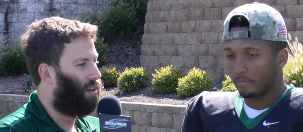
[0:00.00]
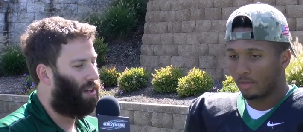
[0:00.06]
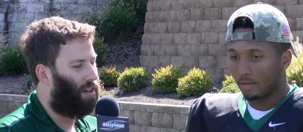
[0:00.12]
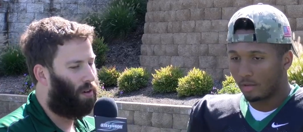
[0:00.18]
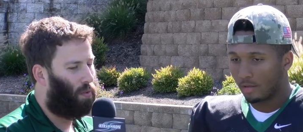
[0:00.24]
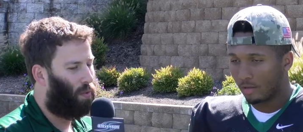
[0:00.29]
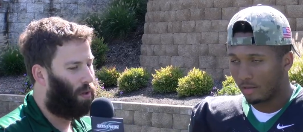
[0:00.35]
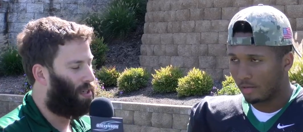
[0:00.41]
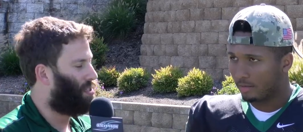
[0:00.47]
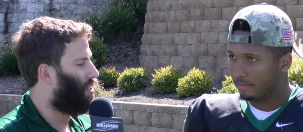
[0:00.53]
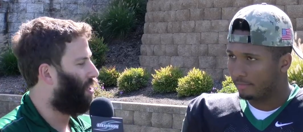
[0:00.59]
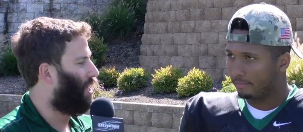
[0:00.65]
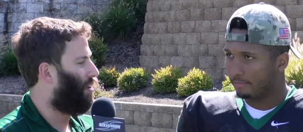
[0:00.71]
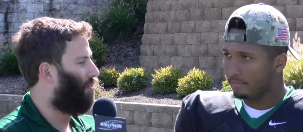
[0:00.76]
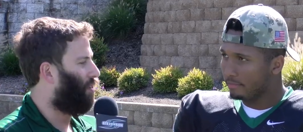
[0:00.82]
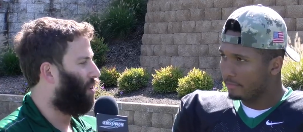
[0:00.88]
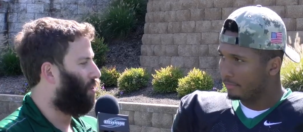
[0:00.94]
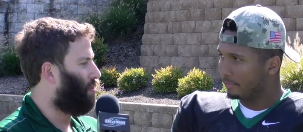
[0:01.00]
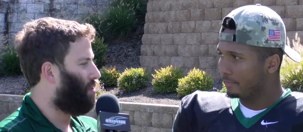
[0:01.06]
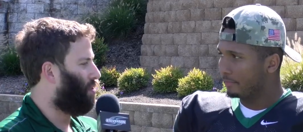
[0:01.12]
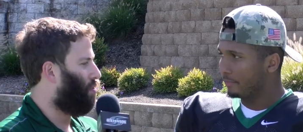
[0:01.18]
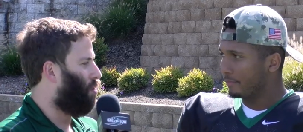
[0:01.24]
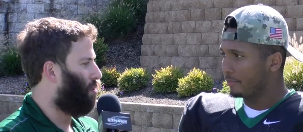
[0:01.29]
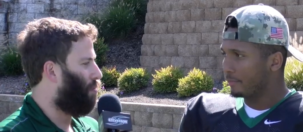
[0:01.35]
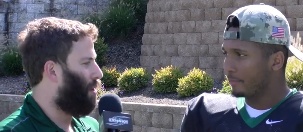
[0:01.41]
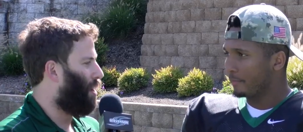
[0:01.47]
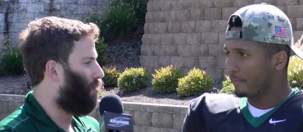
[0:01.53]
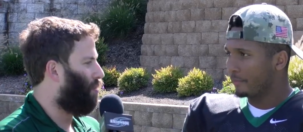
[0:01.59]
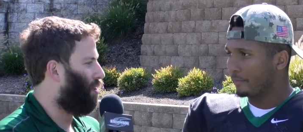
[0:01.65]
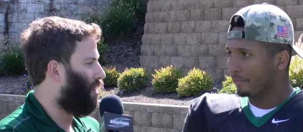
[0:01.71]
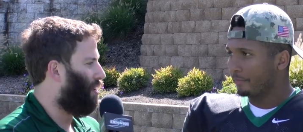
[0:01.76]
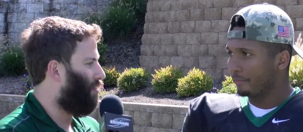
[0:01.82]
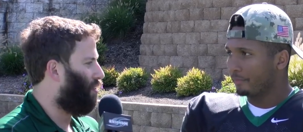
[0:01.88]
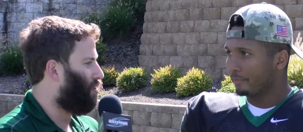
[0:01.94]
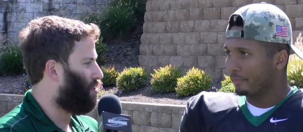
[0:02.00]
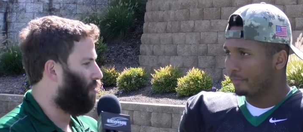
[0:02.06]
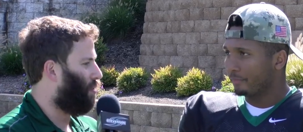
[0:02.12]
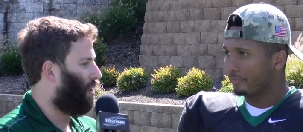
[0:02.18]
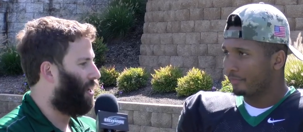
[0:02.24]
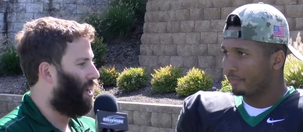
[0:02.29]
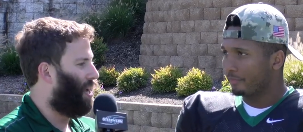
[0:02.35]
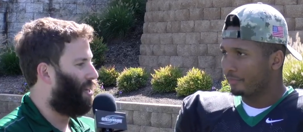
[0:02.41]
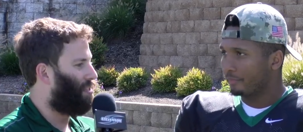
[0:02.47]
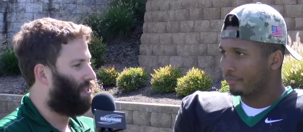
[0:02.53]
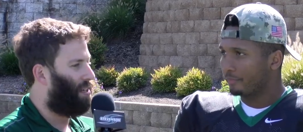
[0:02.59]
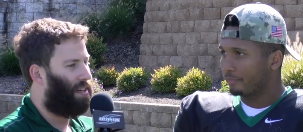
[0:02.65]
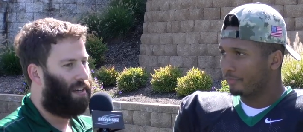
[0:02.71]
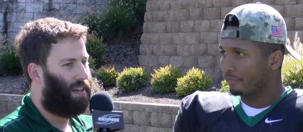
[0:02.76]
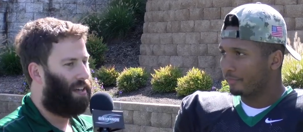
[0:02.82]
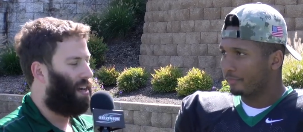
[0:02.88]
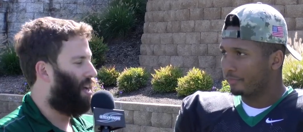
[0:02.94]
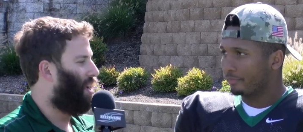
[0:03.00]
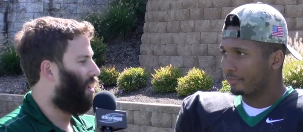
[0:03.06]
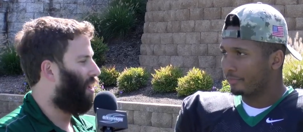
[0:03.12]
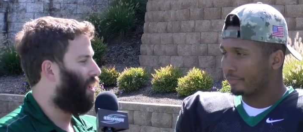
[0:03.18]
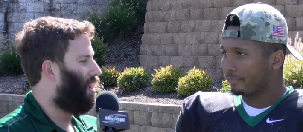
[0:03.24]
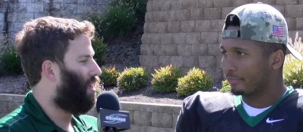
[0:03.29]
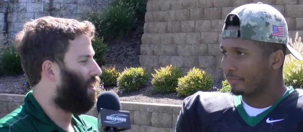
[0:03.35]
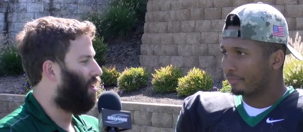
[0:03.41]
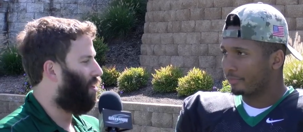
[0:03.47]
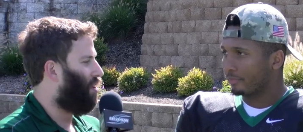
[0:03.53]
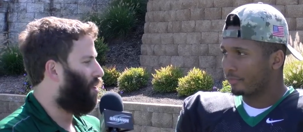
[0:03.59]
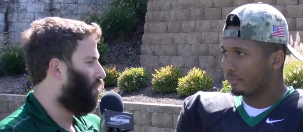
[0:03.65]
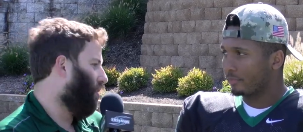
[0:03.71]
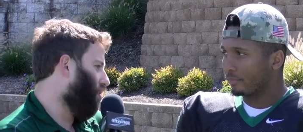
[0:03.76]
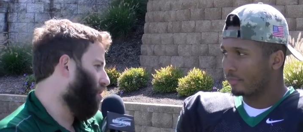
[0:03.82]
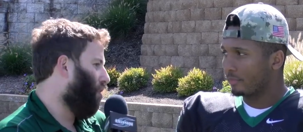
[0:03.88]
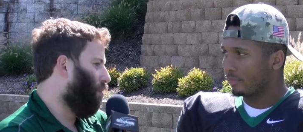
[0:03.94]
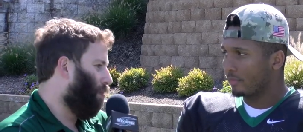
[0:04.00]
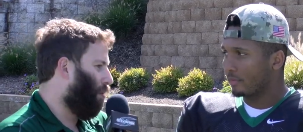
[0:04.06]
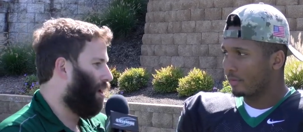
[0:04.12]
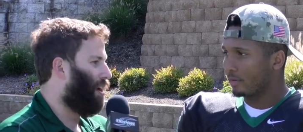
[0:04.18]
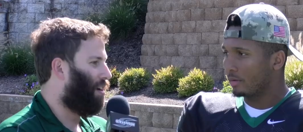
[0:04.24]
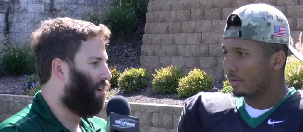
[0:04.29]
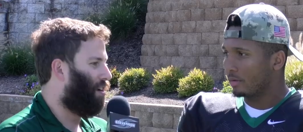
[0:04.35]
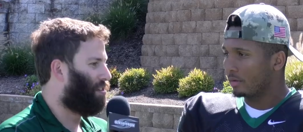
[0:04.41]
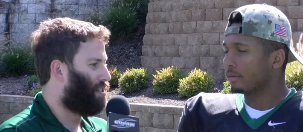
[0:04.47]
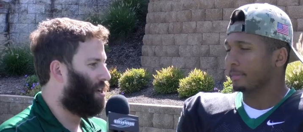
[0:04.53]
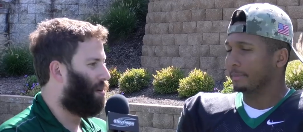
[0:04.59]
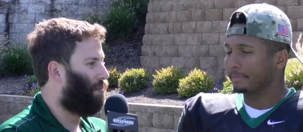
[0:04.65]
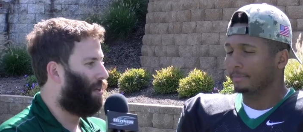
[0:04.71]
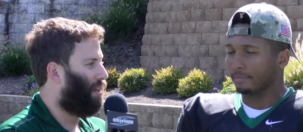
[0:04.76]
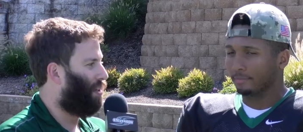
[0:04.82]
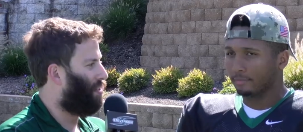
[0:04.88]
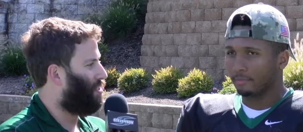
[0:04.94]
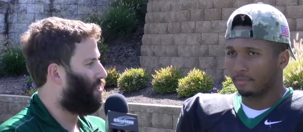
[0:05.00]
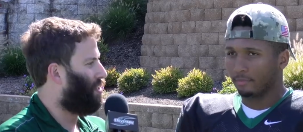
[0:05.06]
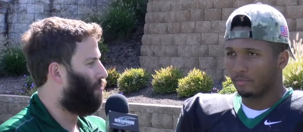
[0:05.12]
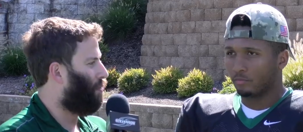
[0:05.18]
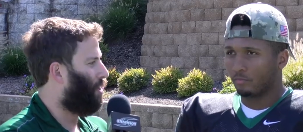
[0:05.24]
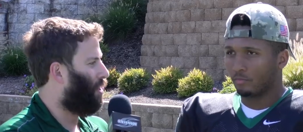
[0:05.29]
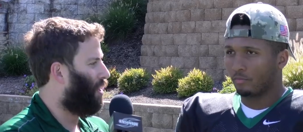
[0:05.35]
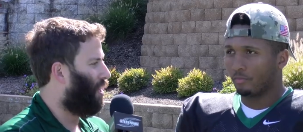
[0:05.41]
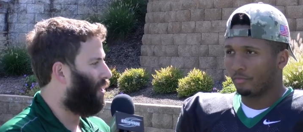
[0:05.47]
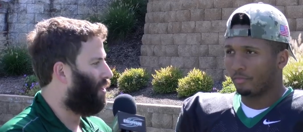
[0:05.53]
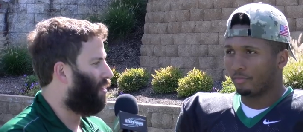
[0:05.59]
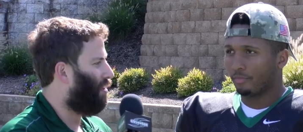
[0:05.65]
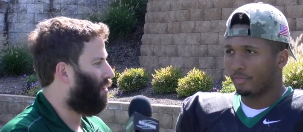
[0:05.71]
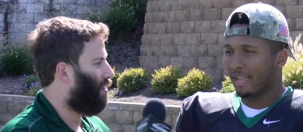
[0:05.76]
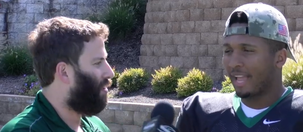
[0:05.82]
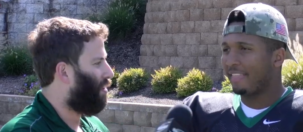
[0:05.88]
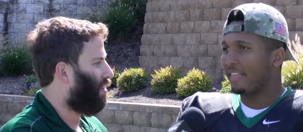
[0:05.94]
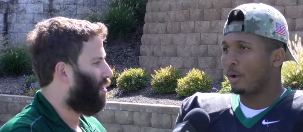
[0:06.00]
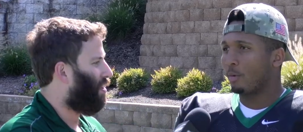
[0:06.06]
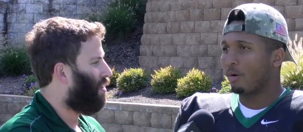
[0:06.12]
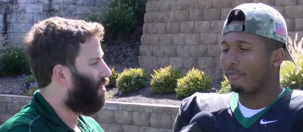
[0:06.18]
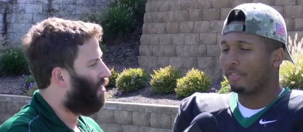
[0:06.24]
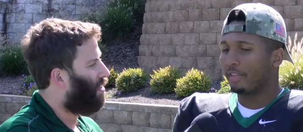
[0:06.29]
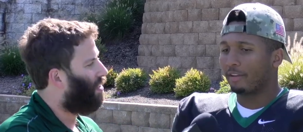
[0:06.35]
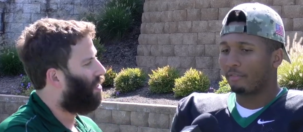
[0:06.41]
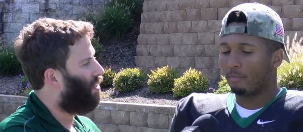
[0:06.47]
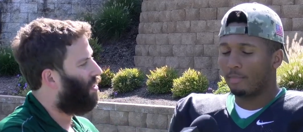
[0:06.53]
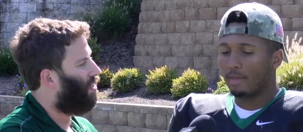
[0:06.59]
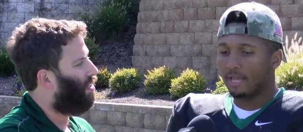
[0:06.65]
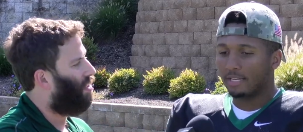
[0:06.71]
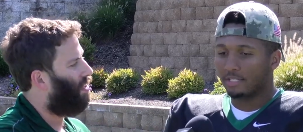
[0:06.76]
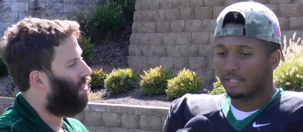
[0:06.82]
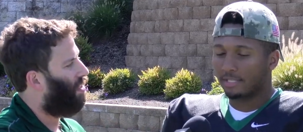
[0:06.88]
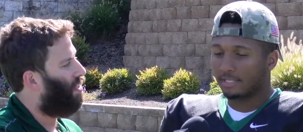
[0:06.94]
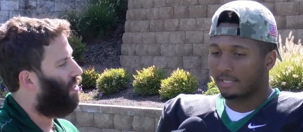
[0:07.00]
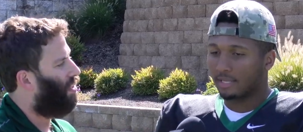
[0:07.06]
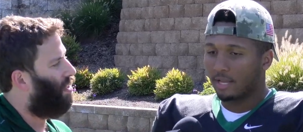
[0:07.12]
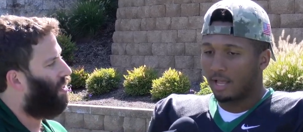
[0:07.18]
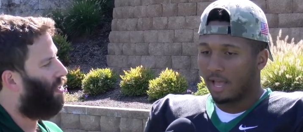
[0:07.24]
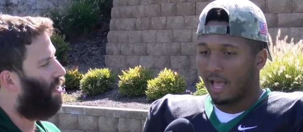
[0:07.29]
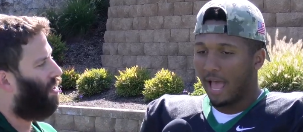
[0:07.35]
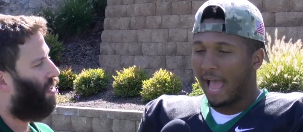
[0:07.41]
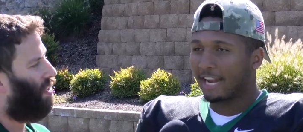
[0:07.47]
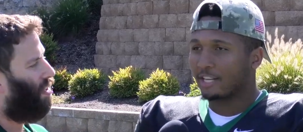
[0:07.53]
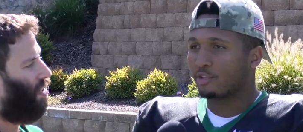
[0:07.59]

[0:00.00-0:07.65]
Speaker 1: you know, what is it like for you as a quarterback when you have those three guys, and, and you know, you know the play calls coming in, to something you like.
Speaker 2: I think one thing for me is just I